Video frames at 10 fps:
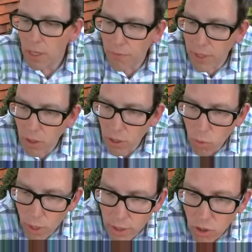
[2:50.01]
They are
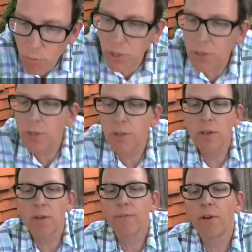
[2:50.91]
quite common
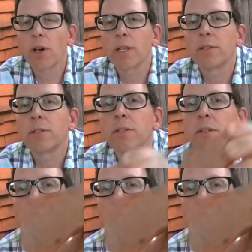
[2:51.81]
finds